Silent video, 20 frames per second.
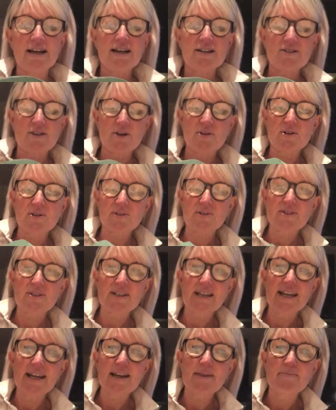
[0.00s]
So you'll
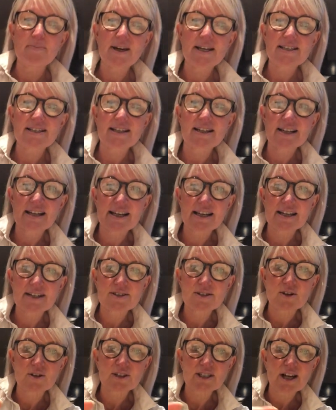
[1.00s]
see basically
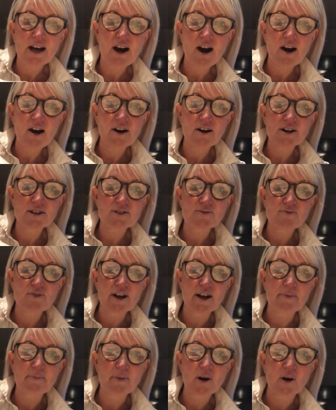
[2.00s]
it's got a hard
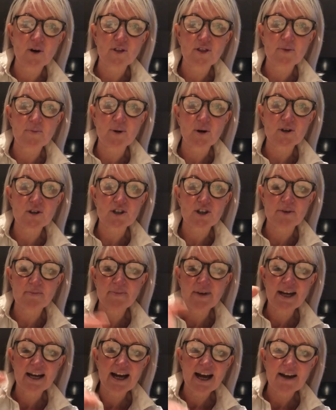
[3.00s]
rim on the bottom